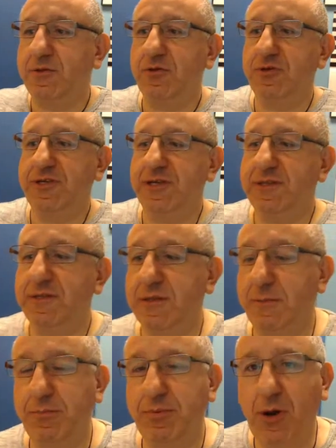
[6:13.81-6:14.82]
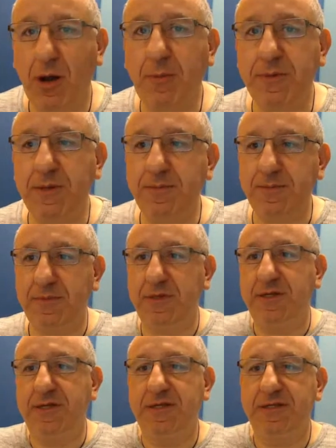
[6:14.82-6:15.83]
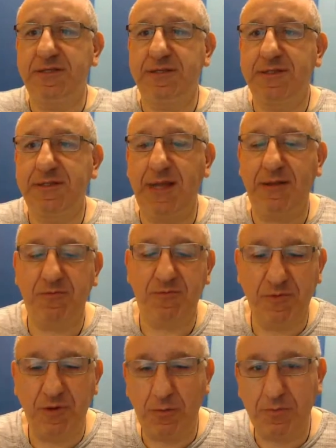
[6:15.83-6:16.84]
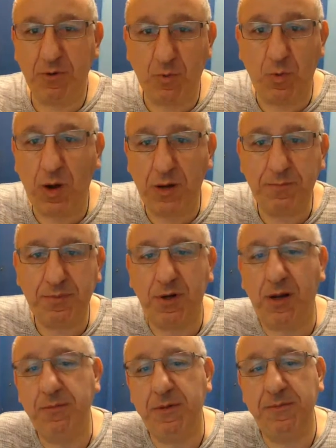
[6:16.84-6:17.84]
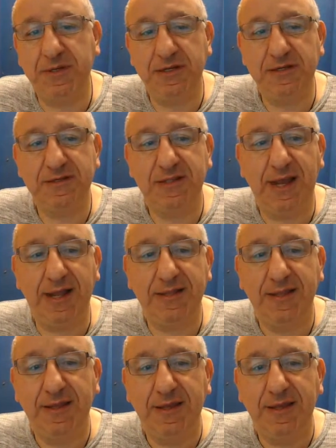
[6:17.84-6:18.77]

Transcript: you see, the problem is that number one problem is that